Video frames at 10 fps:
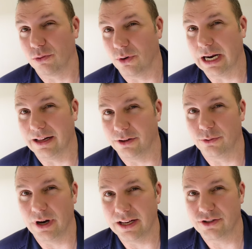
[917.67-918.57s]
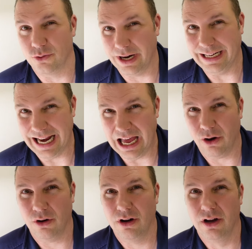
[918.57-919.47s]
Rhode Island Reds right
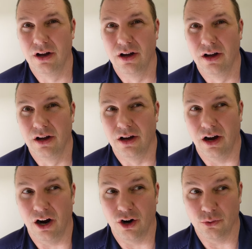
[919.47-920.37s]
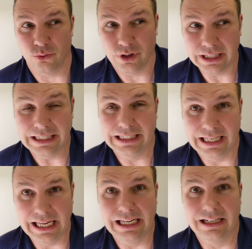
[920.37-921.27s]
now are really
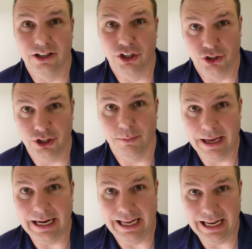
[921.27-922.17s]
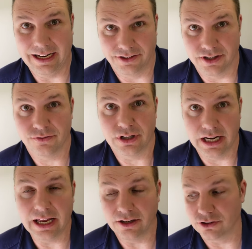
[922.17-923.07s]
laying a good amount of eggs every
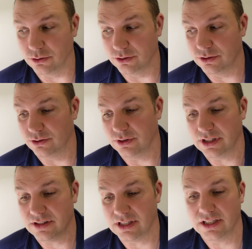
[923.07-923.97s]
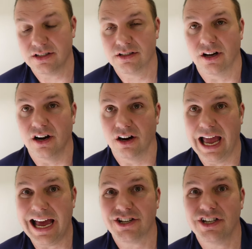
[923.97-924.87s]
day. So as soon as these are
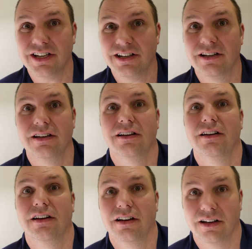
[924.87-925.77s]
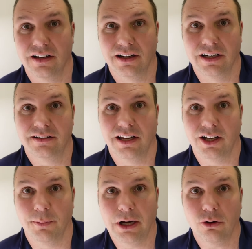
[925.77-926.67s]
hatching, I'm going to take
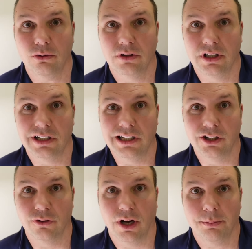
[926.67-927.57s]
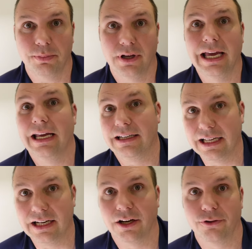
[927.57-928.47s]
them out, clean her up, and get
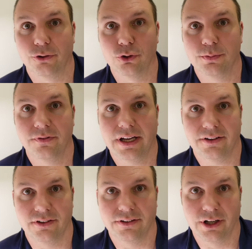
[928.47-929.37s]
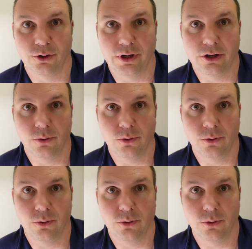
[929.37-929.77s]
another group of eggs in there right